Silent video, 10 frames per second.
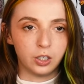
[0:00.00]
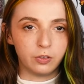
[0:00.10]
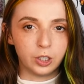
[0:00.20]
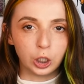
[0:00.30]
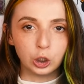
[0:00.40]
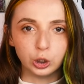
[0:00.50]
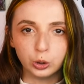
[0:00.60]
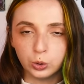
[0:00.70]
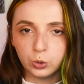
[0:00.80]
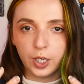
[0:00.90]
the
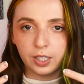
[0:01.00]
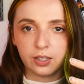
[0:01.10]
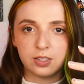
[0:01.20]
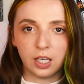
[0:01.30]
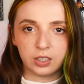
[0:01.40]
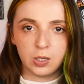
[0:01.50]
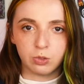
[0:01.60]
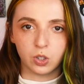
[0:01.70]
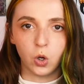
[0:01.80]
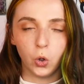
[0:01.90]
glue, I guess, that
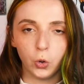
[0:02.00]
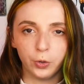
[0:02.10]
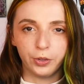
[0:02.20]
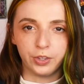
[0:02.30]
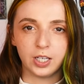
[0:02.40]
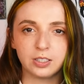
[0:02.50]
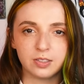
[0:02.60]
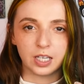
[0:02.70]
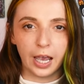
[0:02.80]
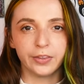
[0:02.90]
keeps the whole thing
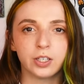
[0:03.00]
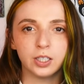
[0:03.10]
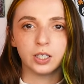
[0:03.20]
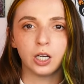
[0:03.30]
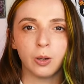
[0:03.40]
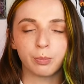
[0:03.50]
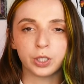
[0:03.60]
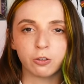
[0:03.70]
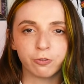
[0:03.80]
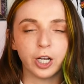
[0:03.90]
together.
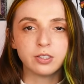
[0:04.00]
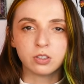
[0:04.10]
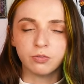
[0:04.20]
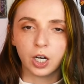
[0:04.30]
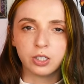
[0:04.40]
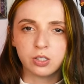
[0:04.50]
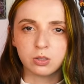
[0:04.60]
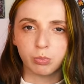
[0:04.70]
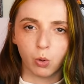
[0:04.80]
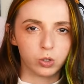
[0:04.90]
But her friends are very
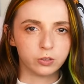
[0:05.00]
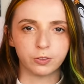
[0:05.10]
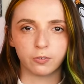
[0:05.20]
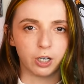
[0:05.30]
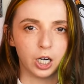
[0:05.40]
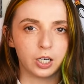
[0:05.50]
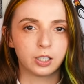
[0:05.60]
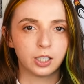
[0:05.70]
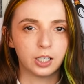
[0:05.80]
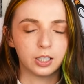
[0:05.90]
supportive of her.
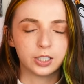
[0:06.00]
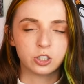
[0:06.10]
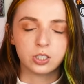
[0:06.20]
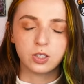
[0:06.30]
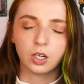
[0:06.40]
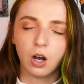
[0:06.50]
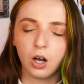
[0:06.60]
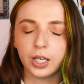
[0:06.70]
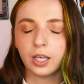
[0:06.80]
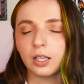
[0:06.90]
Like she's like, oh,
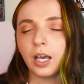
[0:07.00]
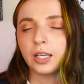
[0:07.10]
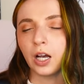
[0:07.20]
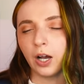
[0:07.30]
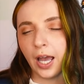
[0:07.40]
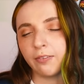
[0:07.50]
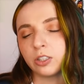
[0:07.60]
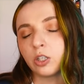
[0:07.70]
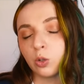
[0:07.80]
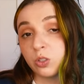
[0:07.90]
I can't hang out. I have
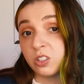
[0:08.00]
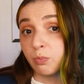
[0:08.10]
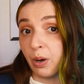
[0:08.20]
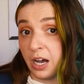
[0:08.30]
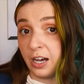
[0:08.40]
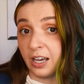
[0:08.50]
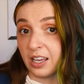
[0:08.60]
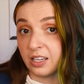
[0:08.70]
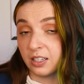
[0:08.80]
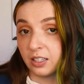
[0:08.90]
to go
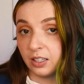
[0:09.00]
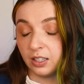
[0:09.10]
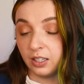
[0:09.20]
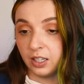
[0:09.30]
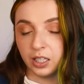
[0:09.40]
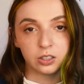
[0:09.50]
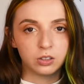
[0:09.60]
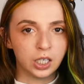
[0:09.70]
spy. And they're